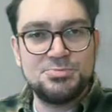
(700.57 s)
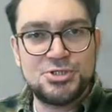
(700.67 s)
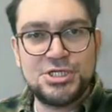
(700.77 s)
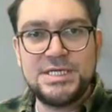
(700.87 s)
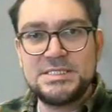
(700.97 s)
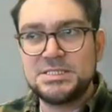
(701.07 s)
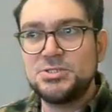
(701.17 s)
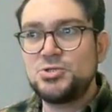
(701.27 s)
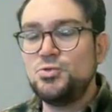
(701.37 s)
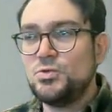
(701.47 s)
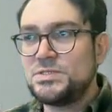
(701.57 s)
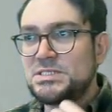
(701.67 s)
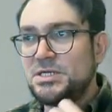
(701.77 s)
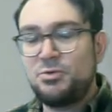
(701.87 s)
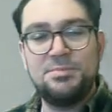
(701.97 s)
machines and tools
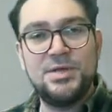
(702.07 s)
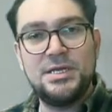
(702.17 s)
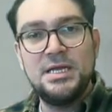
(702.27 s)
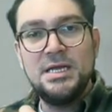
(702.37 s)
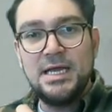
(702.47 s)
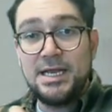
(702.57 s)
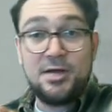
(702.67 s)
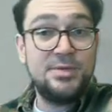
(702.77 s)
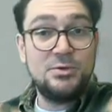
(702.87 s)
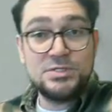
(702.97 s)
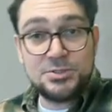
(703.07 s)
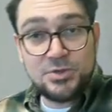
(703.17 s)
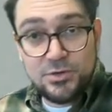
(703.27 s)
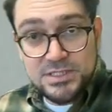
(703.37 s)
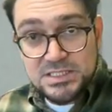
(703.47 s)
and equipment, and what's our
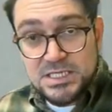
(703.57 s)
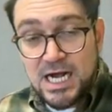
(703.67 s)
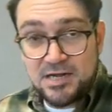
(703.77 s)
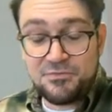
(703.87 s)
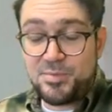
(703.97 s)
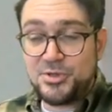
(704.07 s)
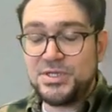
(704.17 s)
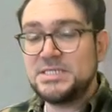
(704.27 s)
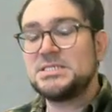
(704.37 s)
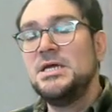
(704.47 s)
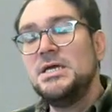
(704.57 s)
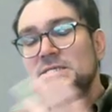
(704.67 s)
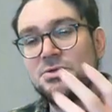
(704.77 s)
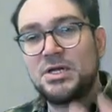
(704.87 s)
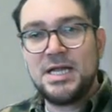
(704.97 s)
current stock of buildings?
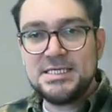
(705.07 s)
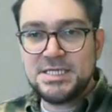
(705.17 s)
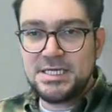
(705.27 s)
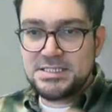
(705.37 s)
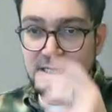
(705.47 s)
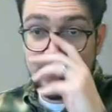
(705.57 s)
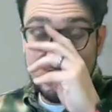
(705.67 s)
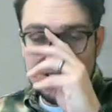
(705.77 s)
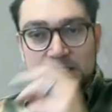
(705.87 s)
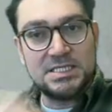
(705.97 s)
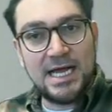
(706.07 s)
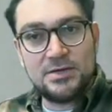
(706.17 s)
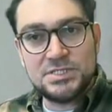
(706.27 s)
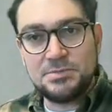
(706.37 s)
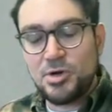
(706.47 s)
So a classic example of this is the
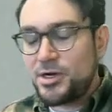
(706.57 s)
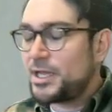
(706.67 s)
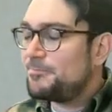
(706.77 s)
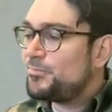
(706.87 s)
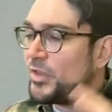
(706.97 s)
housing market.